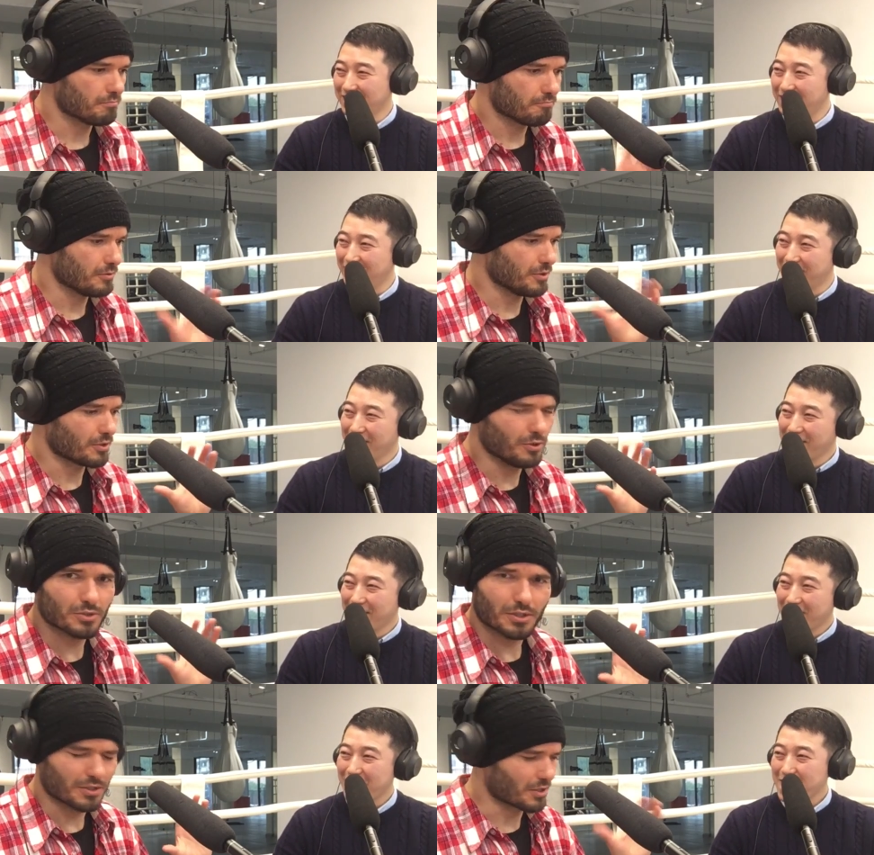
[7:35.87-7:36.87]
Speaker 1: yeah. You can
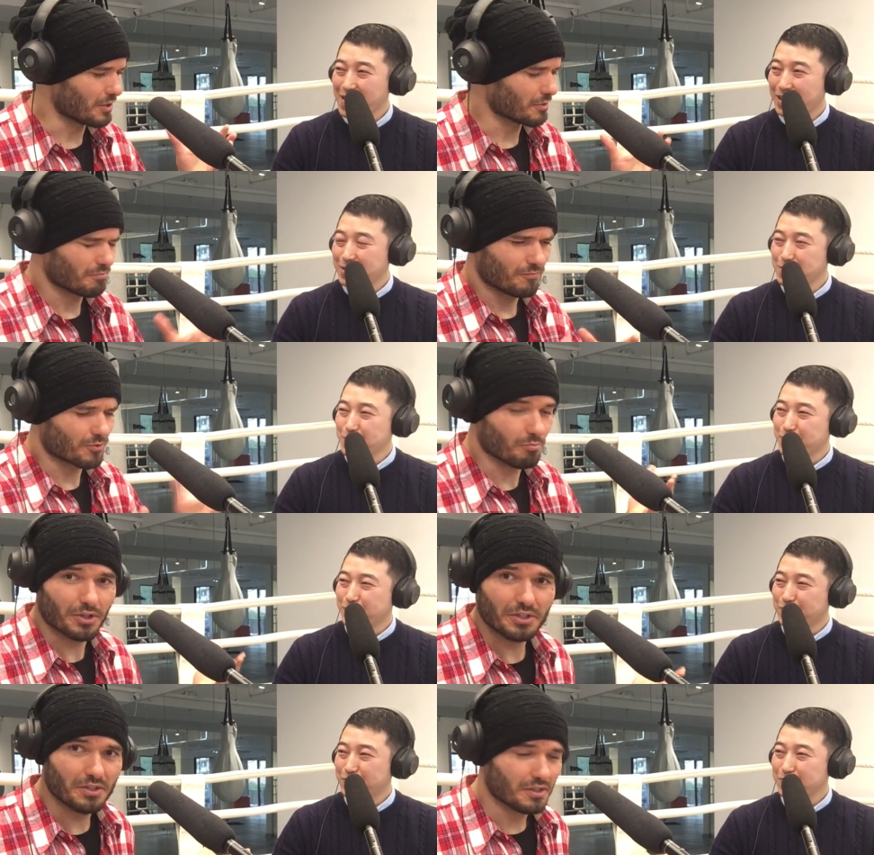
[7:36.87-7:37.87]
use it as a for
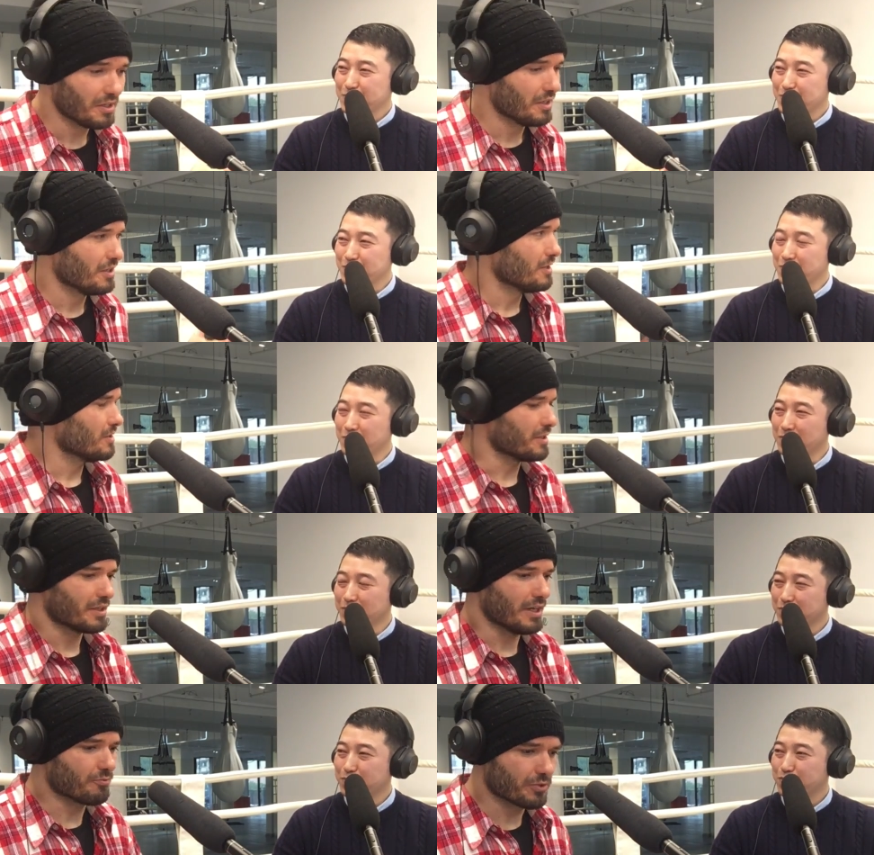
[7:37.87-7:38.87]
money. Mm -hmm.
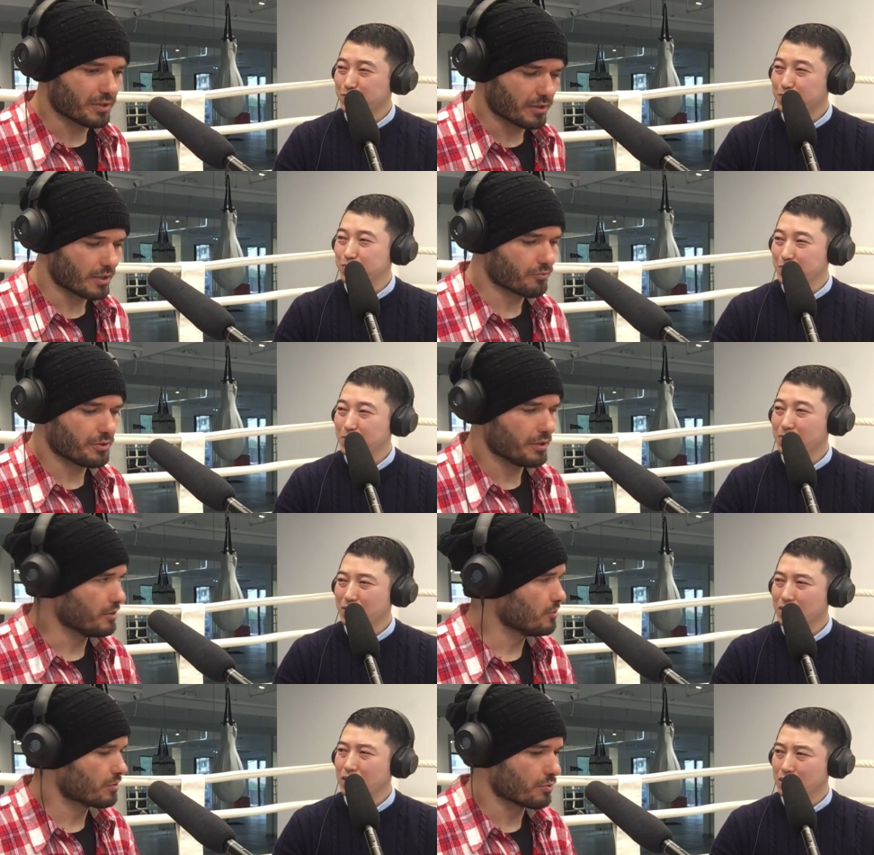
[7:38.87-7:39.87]
Like everything, everything
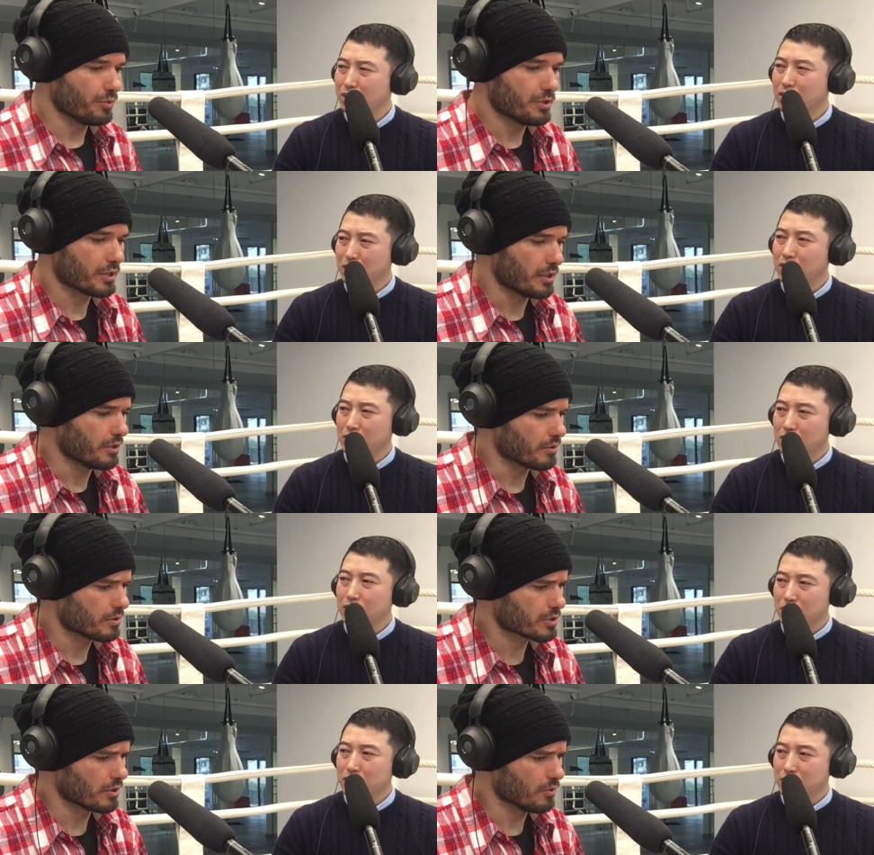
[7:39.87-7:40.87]
you do through WeChat here.
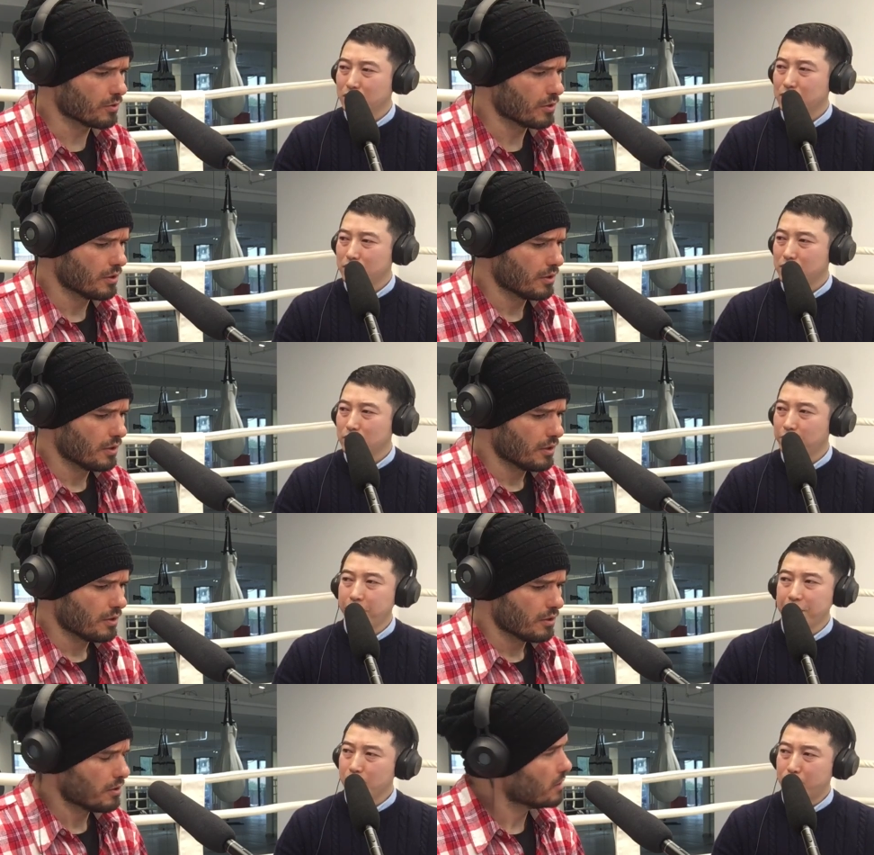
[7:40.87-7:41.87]
Speaker 2: So. So
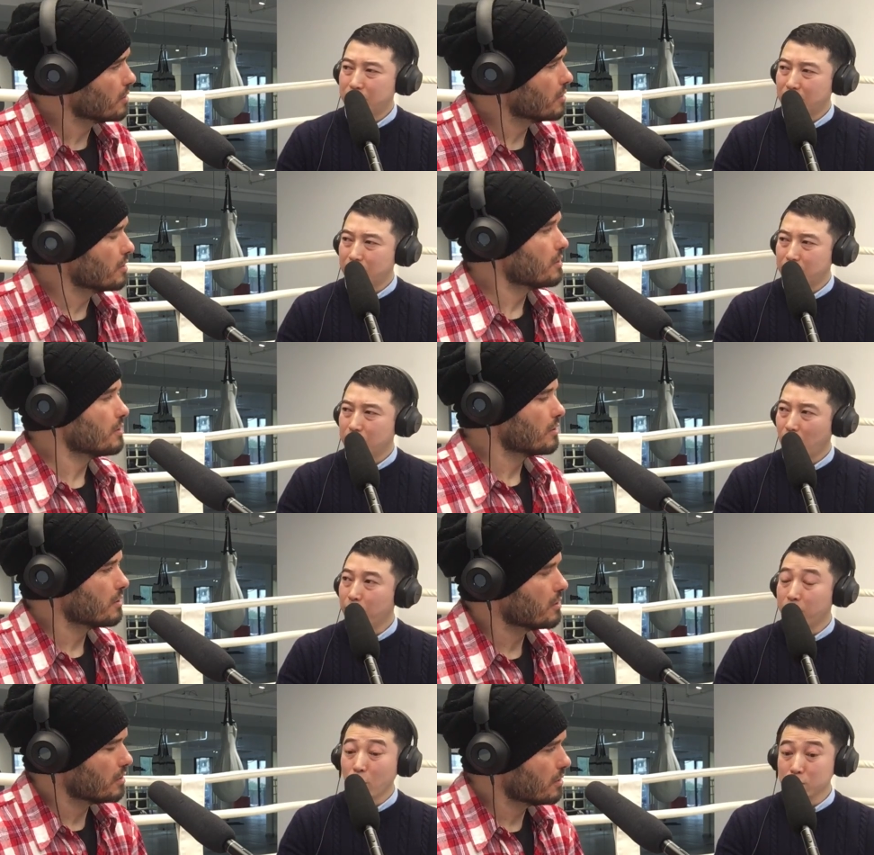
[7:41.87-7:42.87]
50%
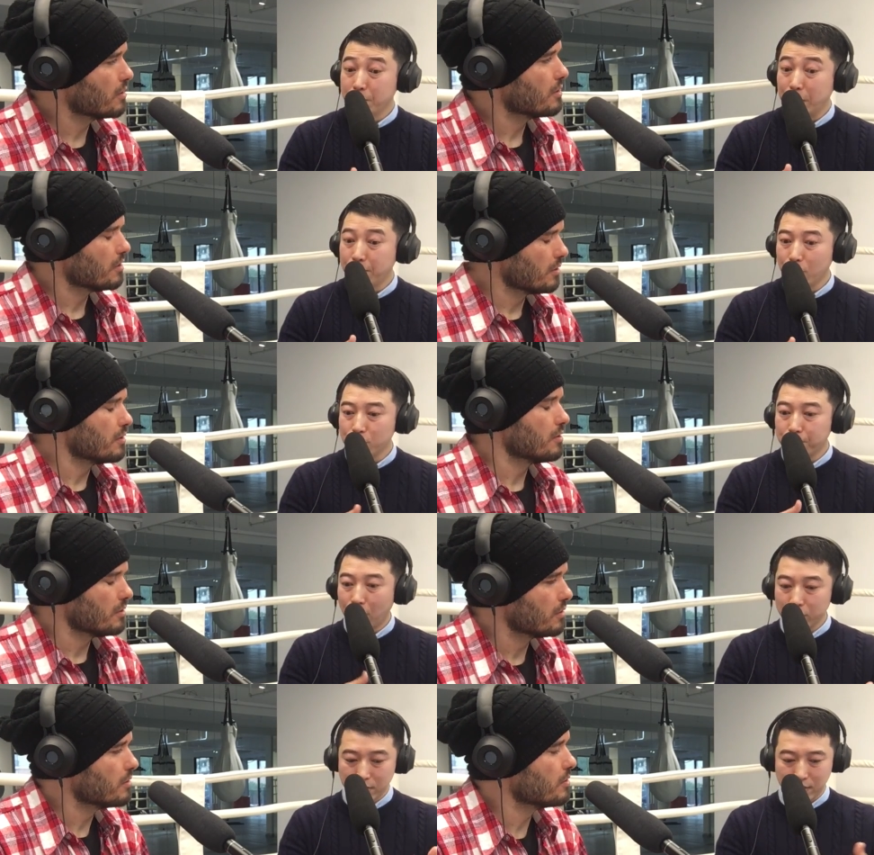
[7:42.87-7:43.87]
of those people who
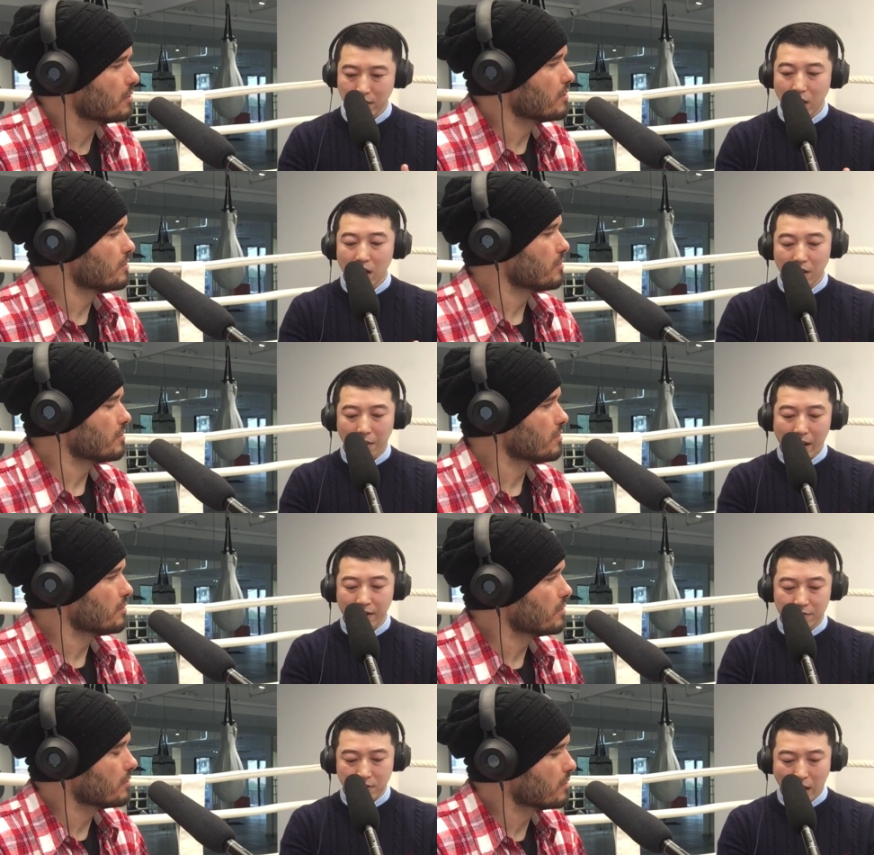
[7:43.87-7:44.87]
post, ah,
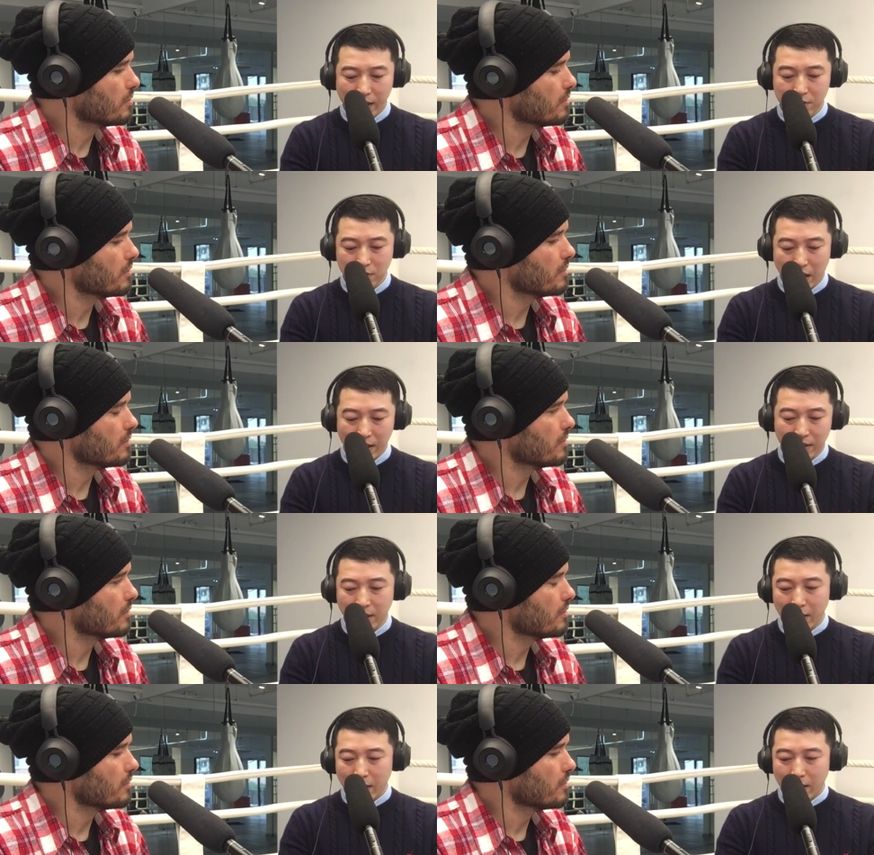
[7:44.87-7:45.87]
I, I,
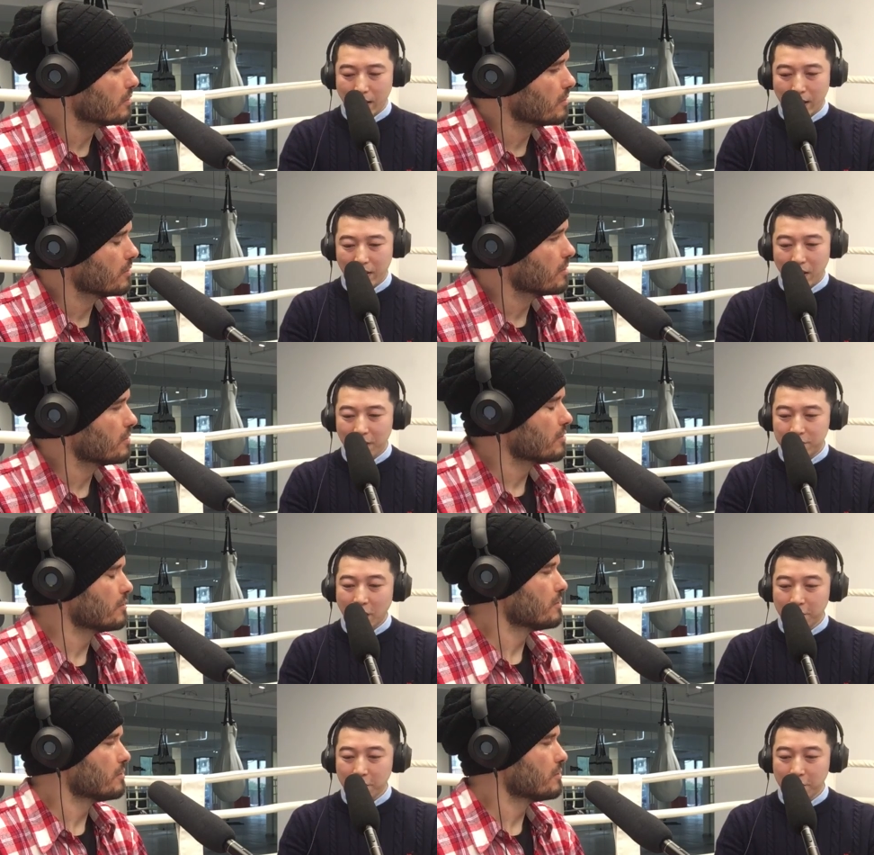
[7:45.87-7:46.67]
I, I love